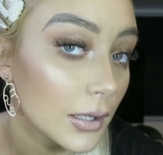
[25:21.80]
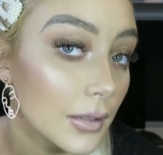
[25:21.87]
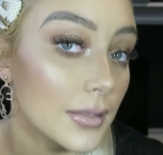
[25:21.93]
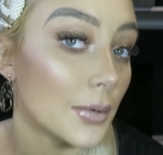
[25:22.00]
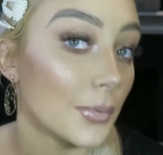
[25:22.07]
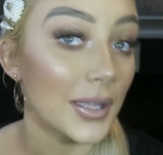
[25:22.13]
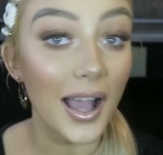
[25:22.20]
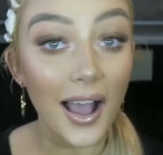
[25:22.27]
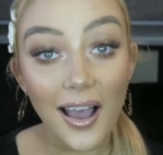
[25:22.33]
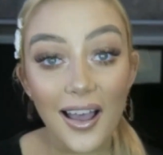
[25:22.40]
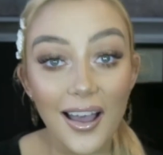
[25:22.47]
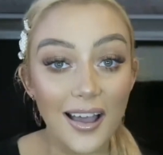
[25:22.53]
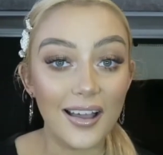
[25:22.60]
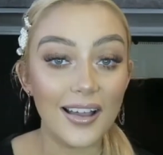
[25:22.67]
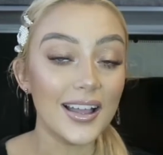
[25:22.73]
There we
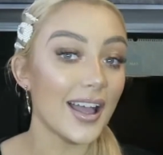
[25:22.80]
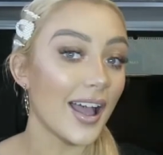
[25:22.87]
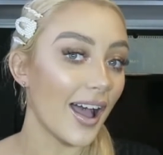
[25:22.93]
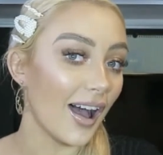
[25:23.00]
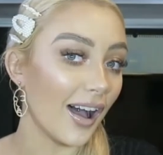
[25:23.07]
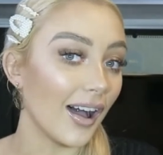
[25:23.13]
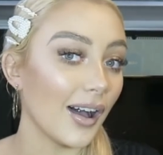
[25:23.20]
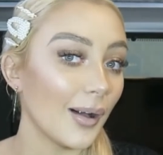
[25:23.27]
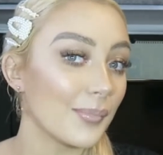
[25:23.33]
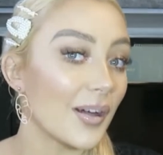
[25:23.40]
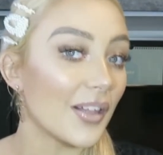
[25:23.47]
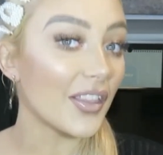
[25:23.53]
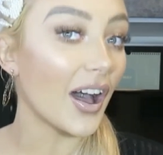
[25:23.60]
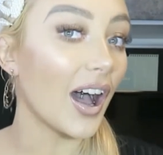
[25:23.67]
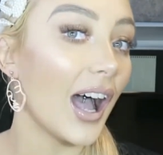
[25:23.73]
are.
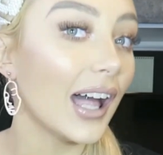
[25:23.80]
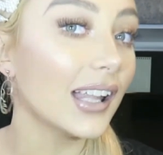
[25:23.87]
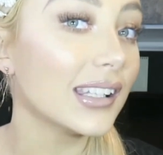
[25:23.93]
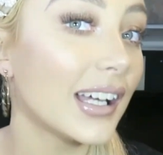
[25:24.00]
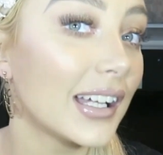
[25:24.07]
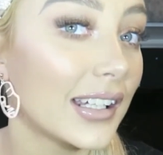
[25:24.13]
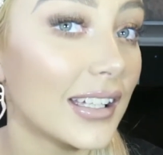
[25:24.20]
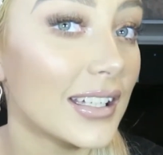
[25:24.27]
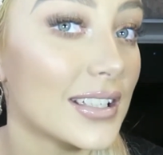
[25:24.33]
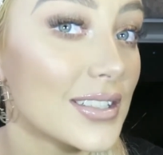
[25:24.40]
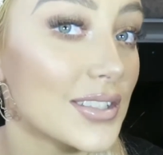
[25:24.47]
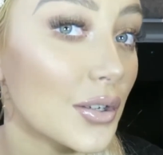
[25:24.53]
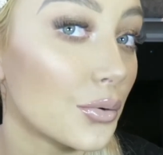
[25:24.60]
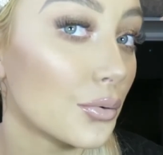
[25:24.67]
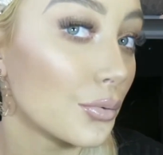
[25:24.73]
The highlighter
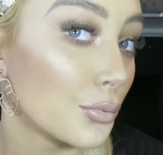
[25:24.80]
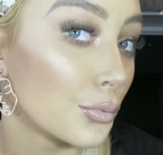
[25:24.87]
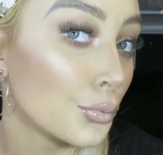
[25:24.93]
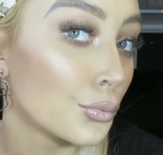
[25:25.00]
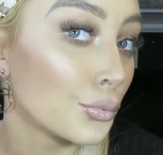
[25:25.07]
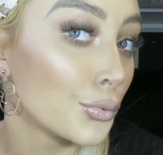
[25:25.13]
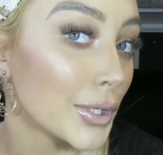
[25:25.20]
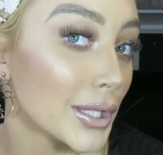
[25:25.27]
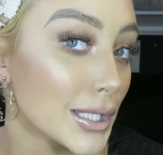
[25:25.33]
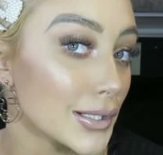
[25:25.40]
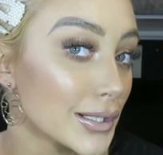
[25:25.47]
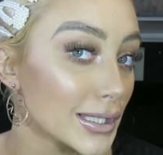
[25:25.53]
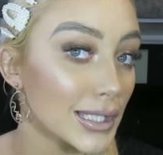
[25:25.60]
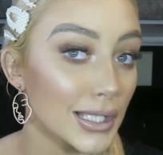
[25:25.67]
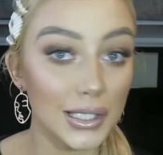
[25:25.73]
is
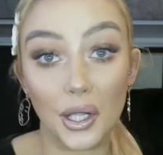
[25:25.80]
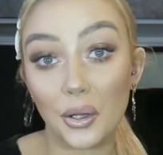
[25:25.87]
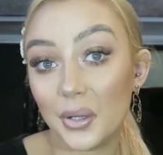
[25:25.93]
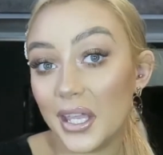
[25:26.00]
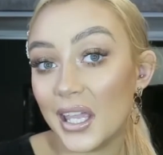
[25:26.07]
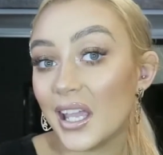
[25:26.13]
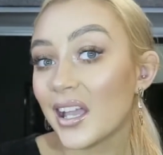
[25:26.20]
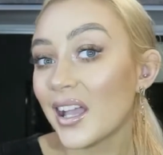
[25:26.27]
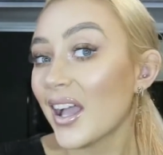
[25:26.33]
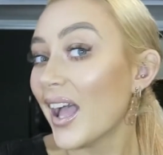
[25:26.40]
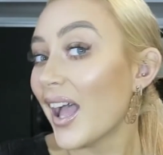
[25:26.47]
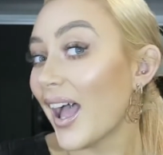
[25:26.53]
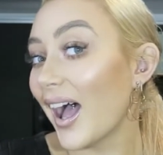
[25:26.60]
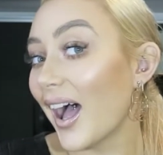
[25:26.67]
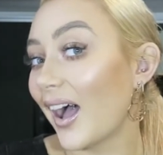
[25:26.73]
really glowy,
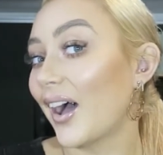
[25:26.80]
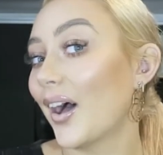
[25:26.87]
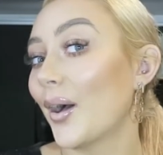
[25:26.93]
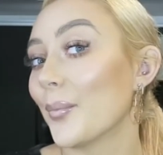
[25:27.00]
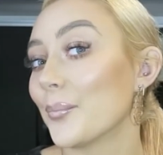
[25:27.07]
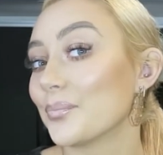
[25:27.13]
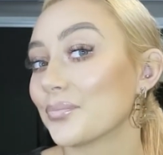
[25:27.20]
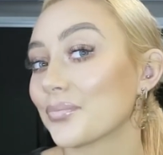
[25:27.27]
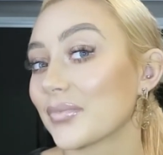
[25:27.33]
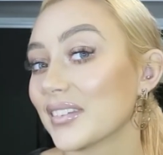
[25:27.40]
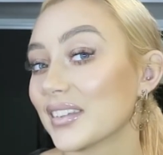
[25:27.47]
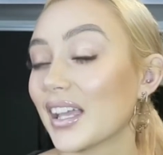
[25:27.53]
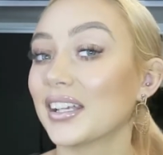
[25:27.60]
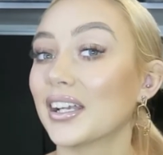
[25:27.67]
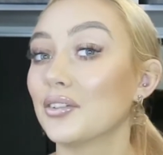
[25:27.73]
and
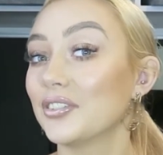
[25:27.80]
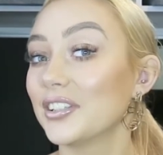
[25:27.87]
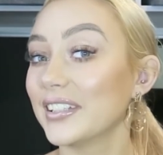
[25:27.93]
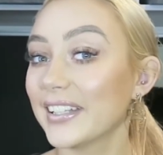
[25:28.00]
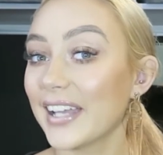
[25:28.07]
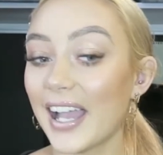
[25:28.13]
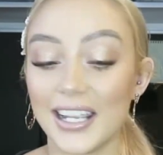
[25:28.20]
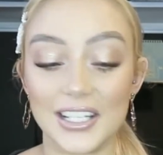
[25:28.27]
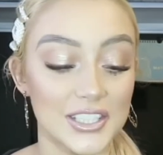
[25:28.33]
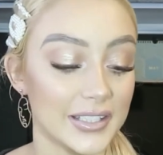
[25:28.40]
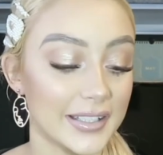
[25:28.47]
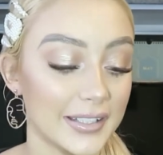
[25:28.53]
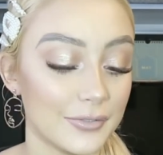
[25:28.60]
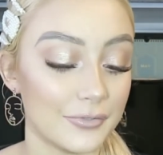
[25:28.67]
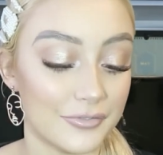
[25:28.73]
I
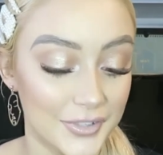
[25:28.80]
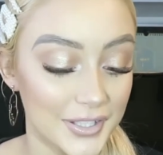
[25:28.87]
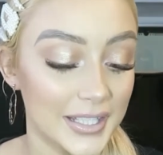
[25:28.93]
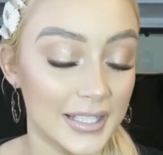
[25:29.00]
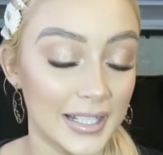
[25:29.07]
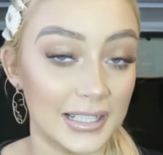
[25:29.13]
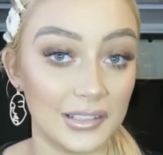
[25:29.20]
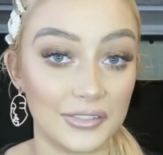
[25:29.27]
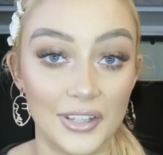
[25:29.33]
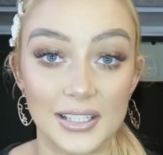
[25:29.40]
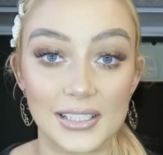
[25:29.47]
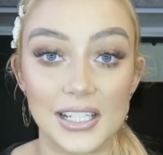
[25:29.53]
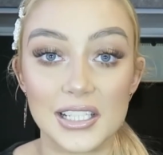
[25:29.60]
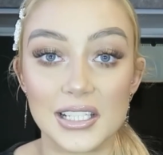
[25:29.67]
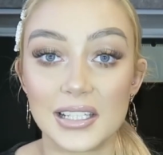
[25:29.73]
actually really like the
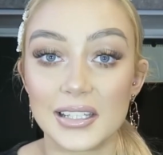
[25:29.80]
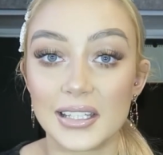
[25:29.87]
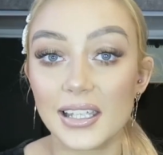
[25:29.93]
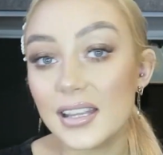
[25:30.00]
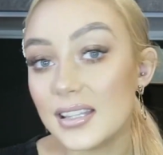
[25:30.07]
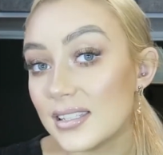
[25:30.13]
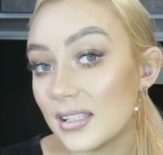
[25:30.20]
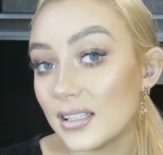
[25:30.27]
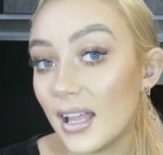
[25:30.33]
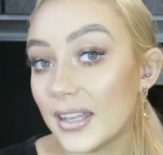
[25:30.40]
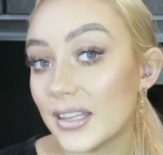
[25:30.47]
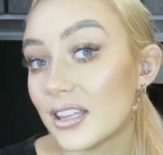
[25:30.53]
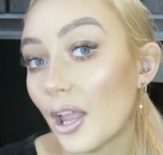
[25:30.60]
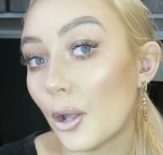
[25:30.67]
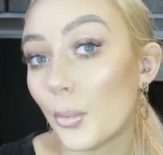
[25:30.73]
foundation and the concealer. I
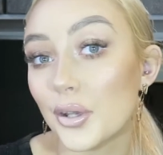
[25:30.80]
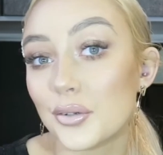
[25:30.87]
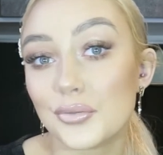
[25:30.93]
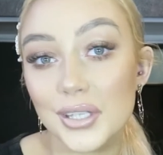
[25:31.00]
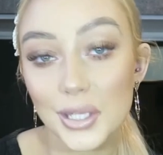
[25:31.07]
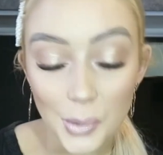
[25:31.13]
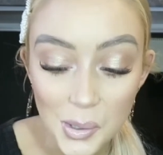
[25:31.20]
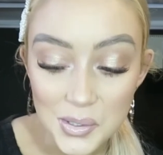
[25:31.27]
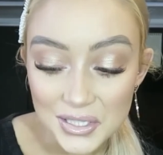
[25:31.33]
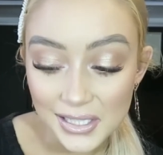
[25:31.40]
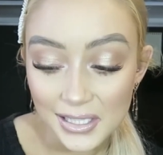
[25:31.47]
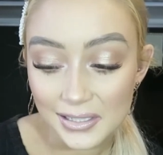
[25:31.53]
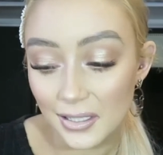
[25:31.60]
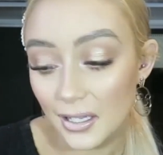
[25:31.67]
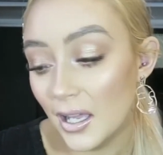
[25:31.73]
think they worked really well
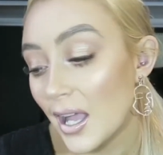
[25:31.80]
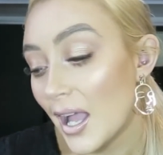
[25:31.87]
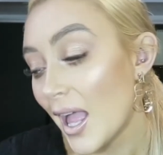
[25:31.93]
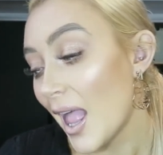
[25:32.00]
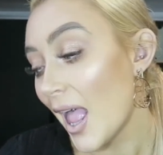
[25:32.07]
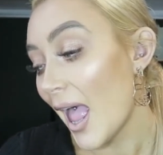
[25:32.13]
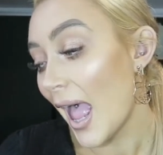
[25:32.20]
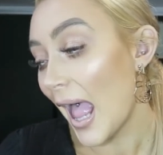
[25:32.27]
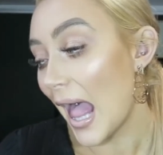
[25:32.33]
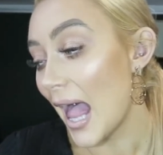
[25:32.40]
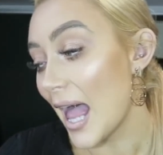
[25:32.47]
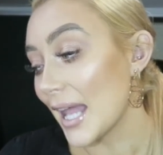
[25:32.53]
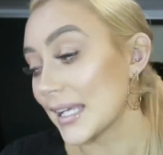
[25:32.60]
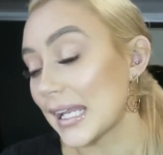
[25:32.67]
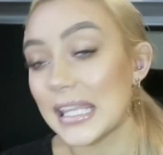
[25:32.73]
together,
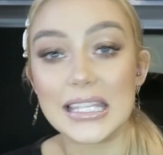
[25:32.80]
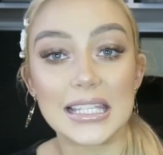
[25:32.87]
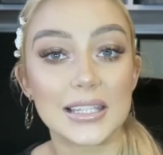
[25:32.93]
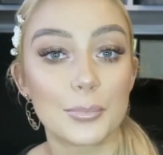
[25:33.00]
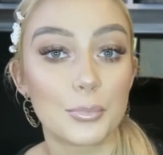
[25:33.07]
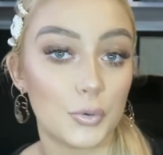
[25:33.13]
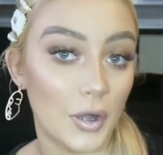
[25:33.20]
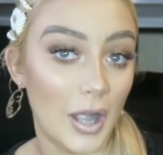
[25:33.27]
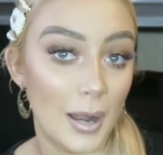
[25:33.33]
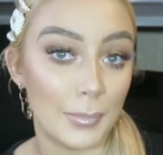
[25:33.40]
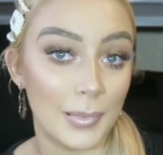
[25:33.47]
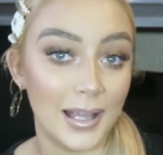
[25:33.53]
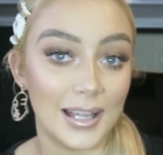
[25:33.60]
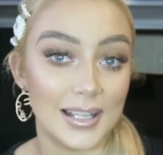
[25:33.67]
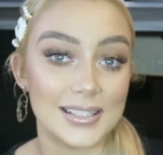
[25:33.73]
and I think the
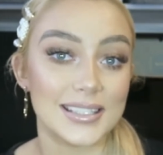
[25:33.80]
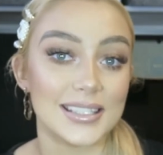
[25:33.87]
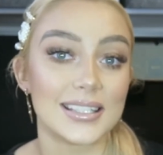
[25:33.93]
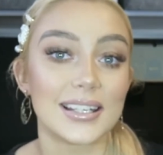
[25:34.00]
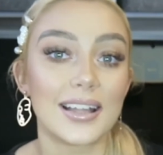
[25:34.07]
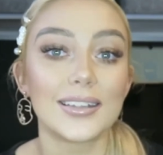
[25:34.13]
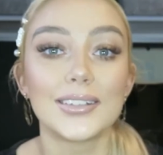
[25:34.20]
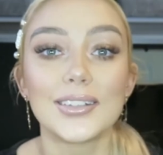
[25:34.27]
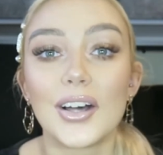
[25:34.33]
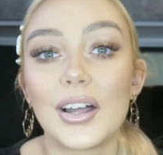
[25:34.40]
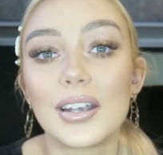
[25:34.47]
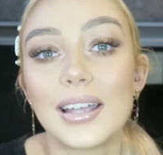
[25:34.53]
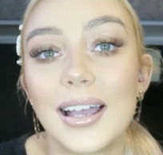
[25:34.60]
primer did a lot.